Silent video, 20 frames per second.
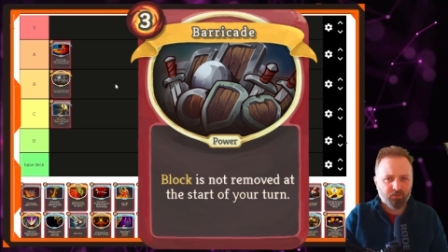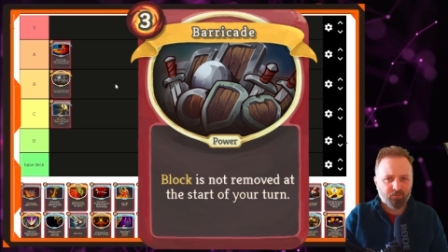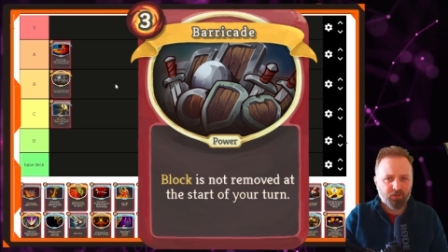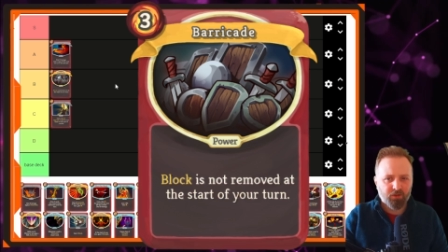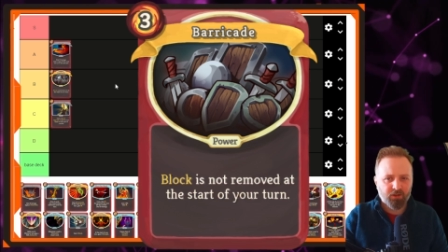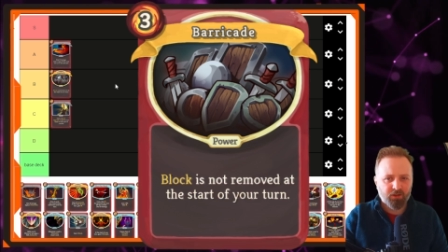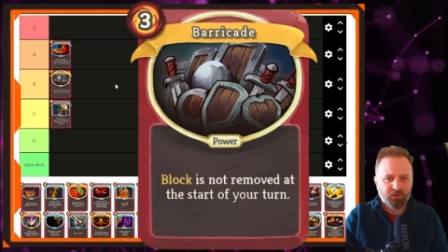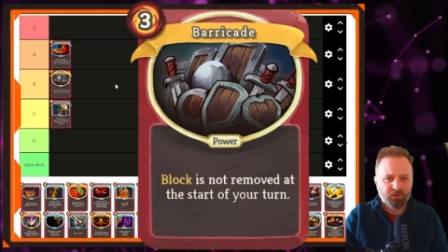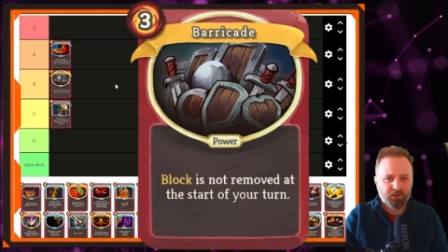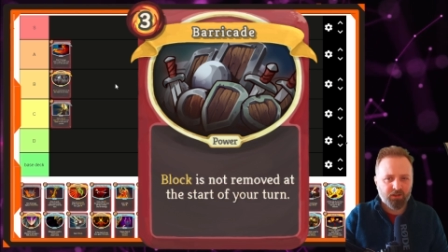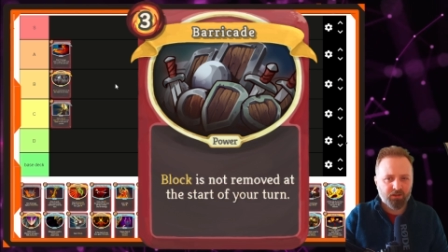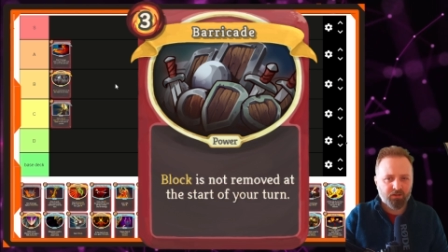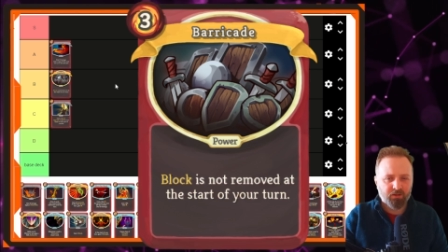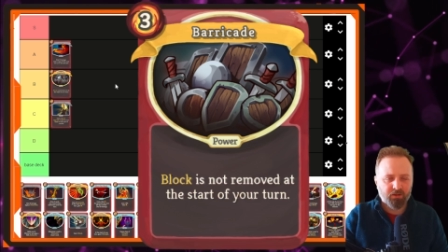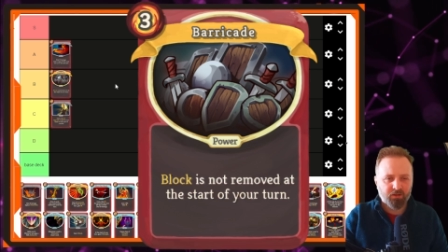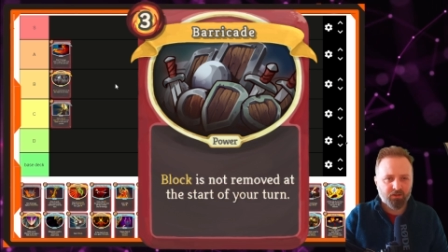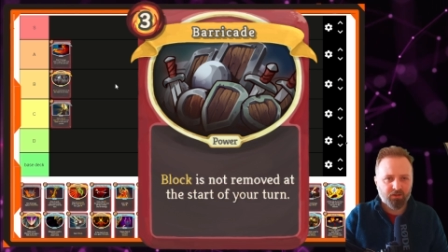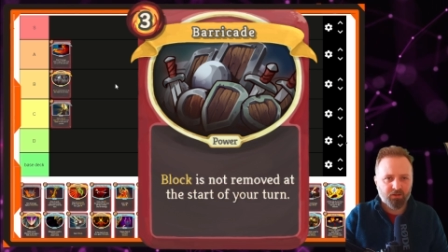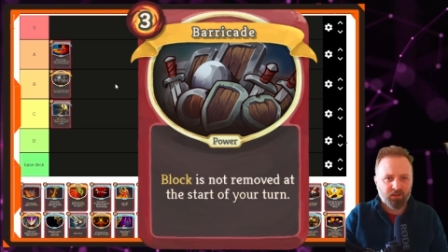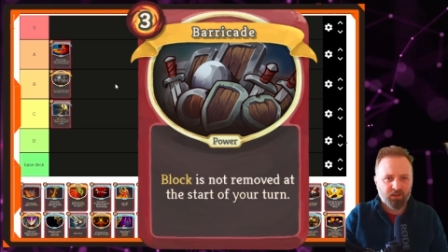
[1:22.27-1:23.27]
but you need
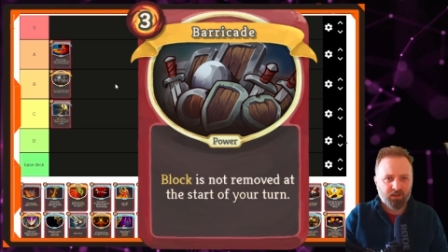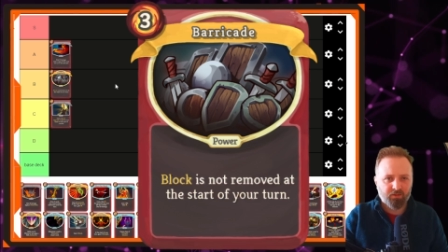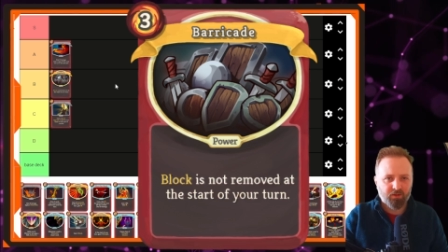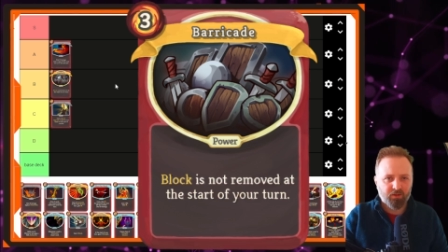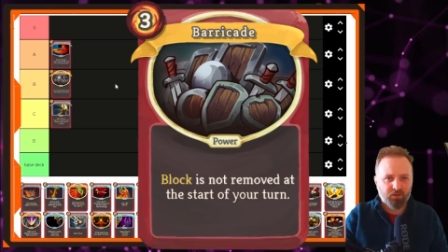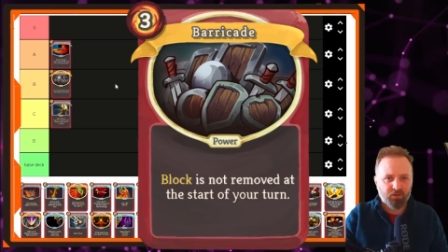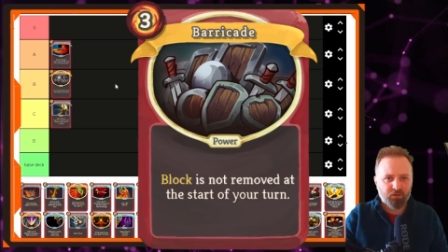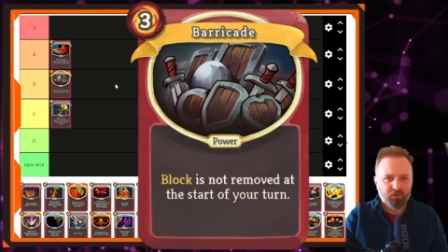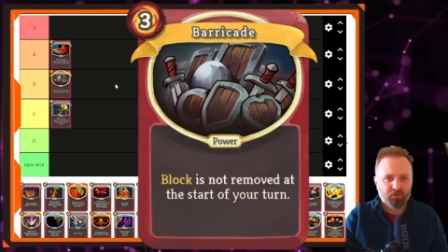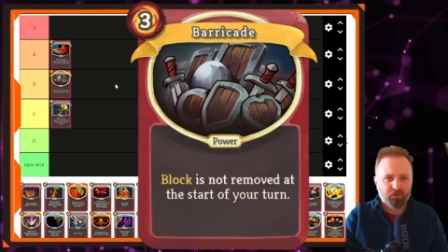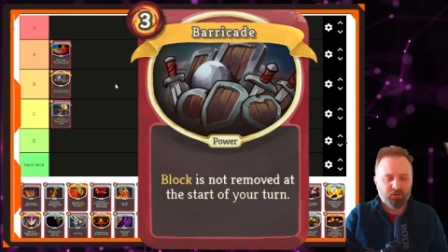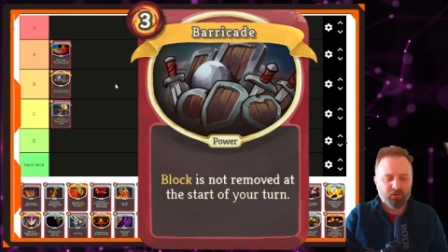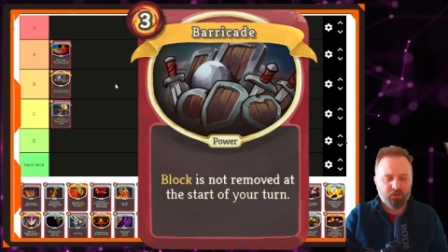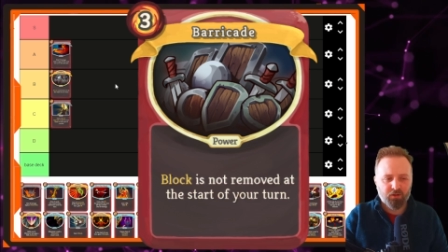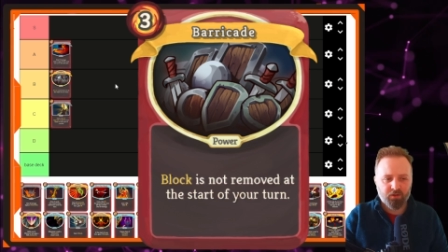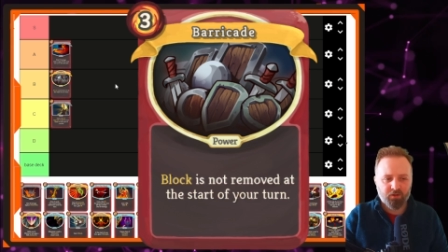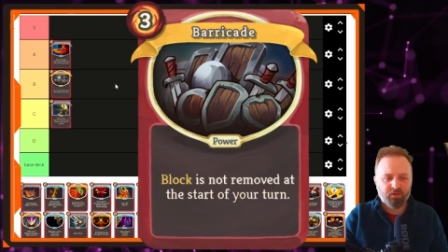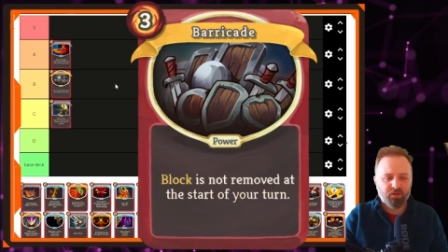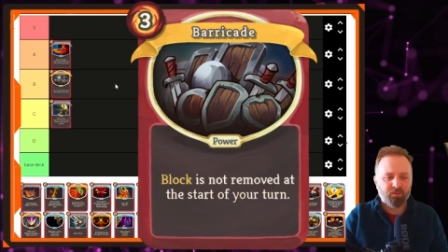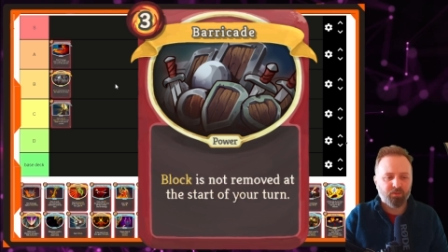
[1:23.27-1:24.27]
to have a
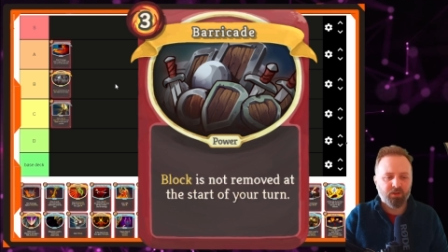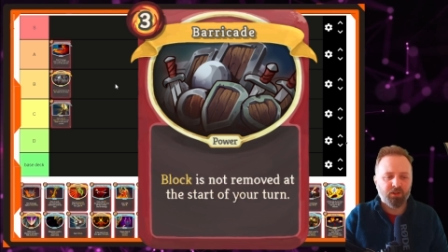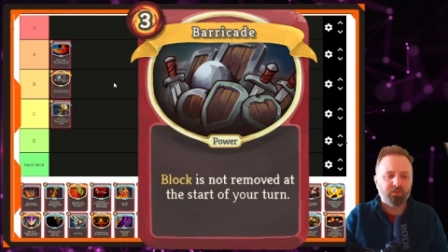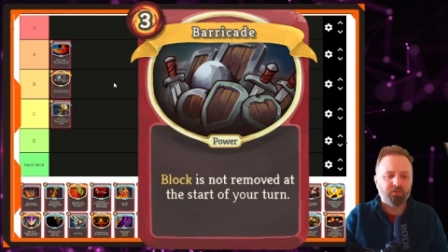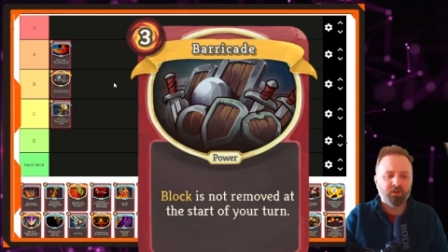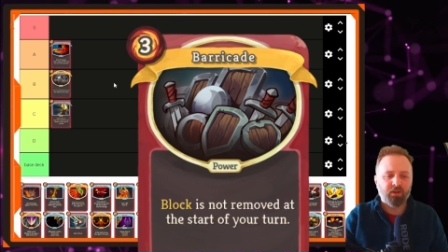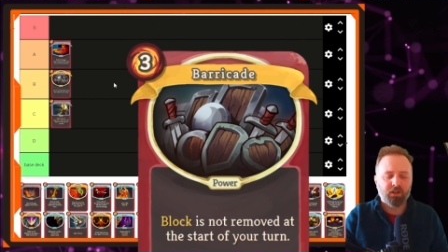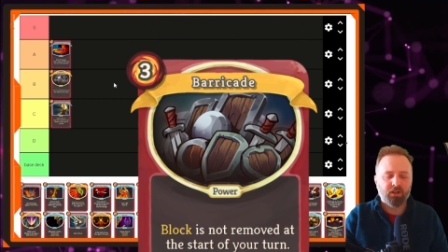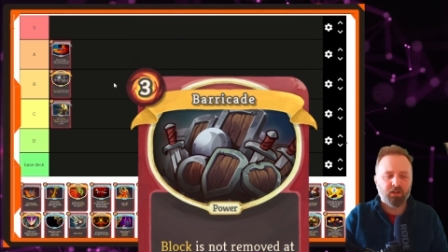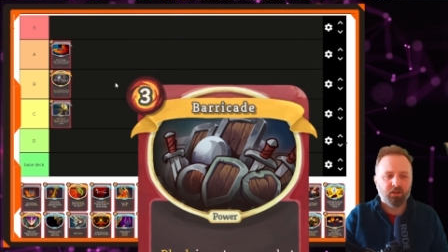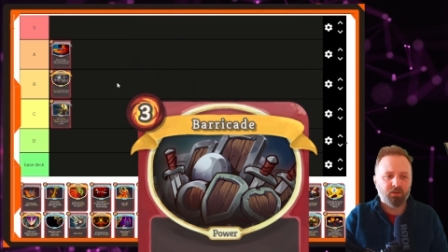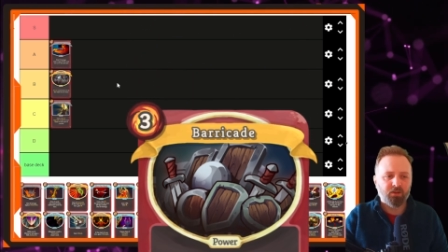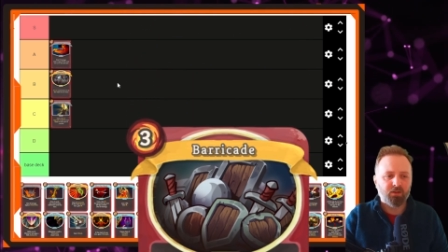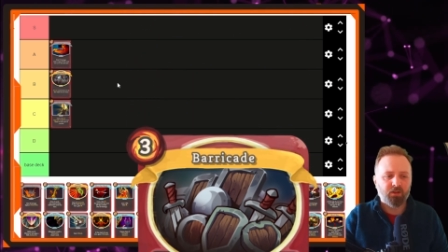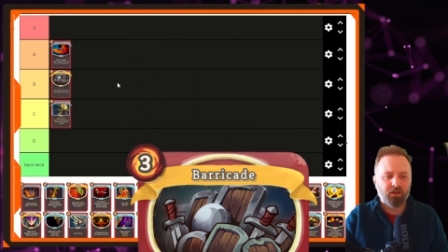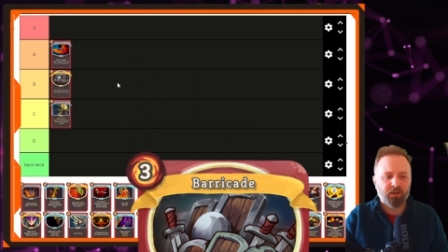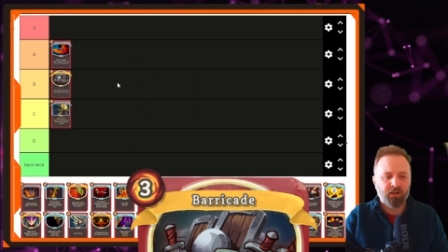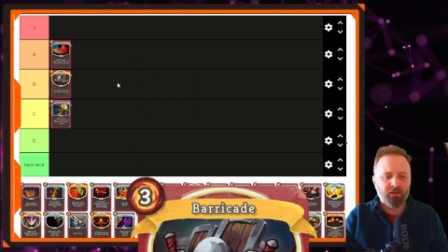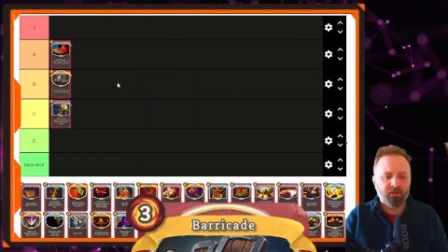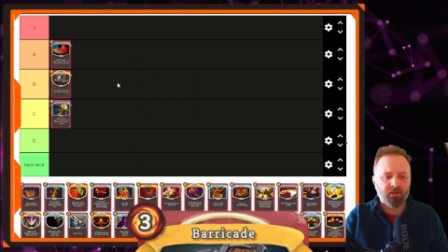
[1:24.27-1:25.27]
lot of specific cards
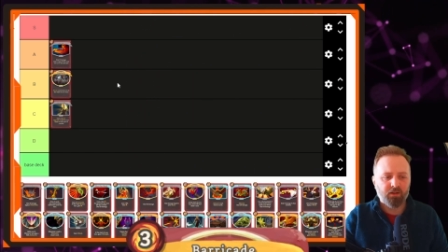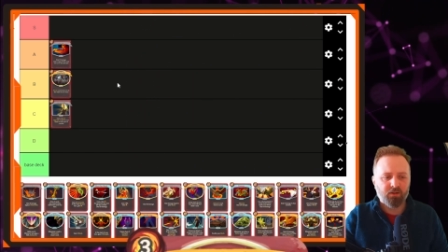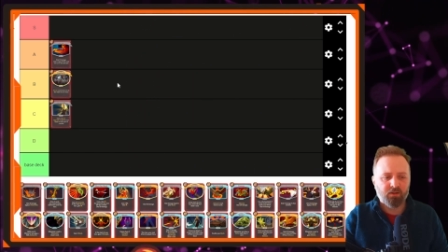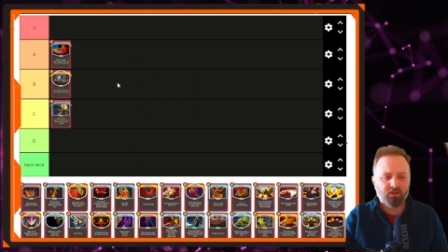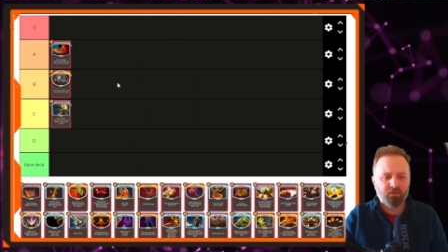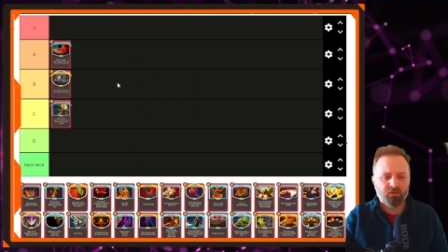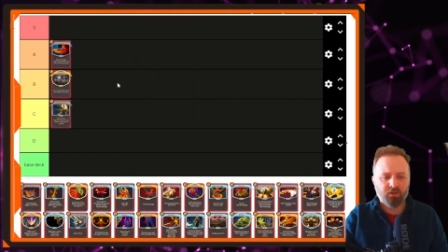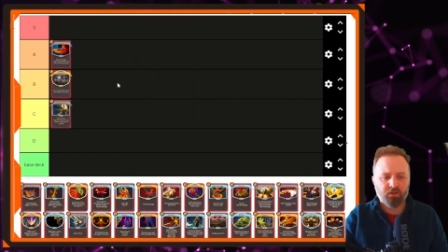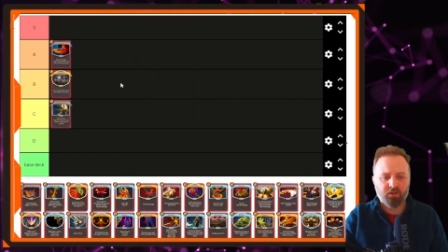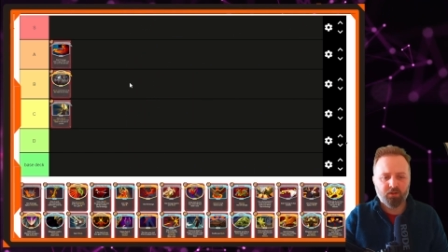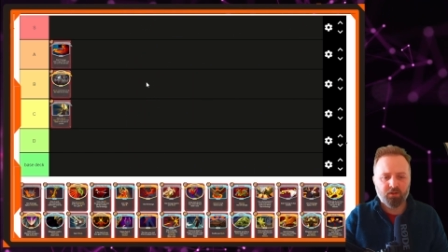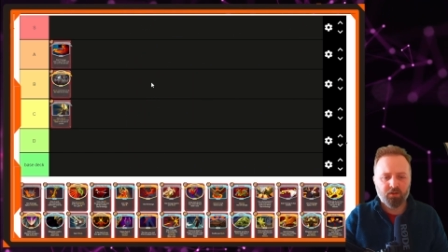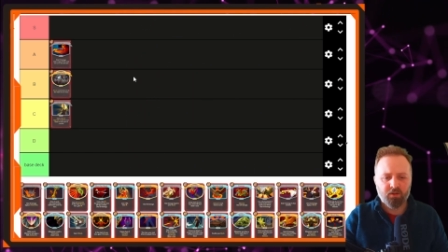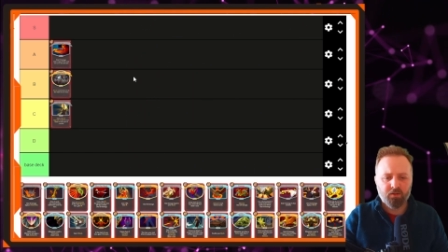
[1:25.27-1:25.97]
to get that sorted.